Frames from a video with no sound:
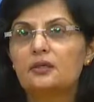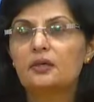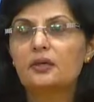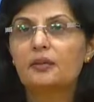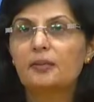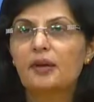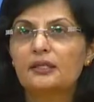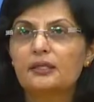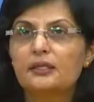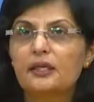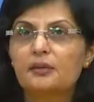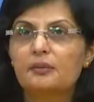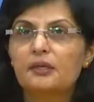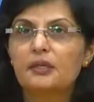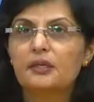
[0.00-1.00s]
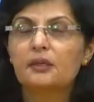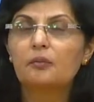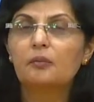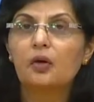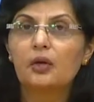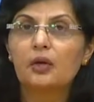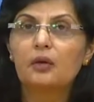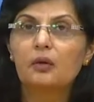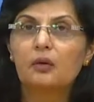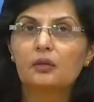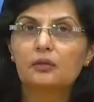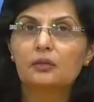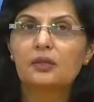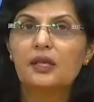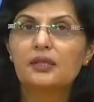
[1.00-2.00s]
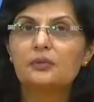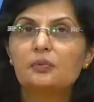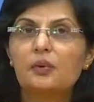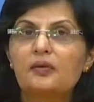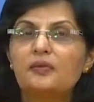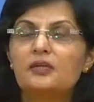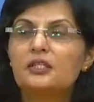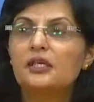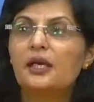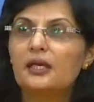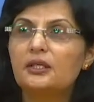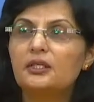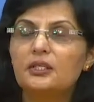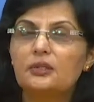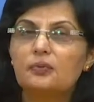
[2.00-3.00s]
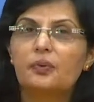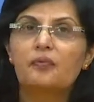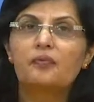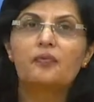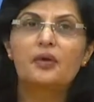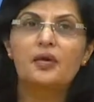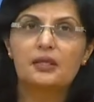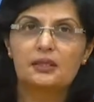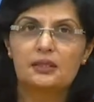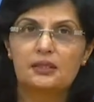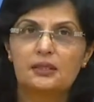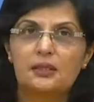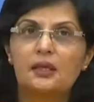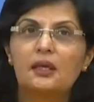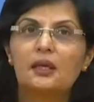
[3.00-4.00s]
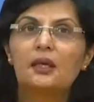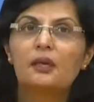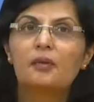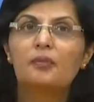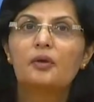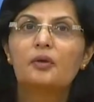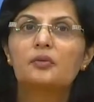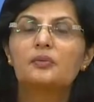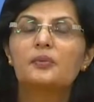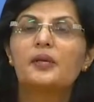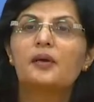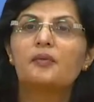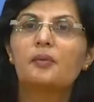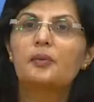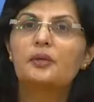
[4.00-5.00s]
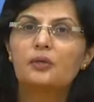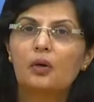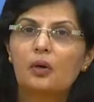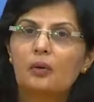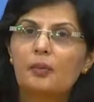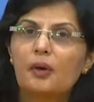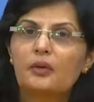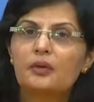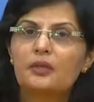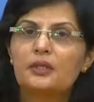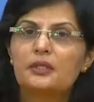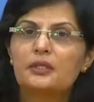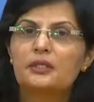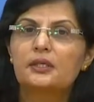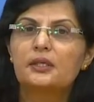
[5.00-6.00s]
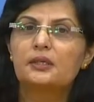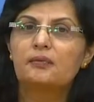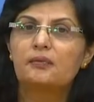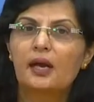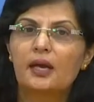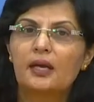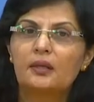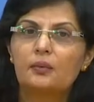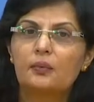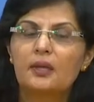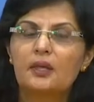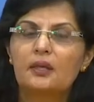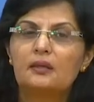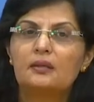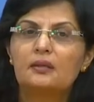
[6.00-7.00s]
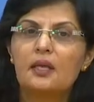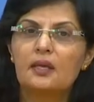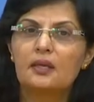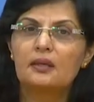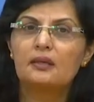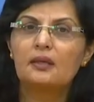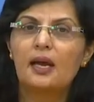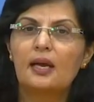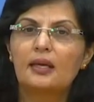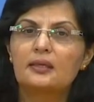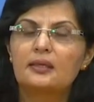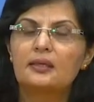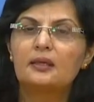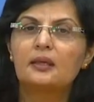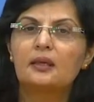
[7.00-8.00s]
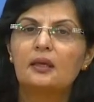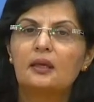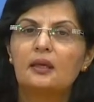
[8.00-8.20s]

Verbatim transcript: during my statement in the morning, also, that's one of the challenges we faced. Because whenever we talk about the digital divide, we think that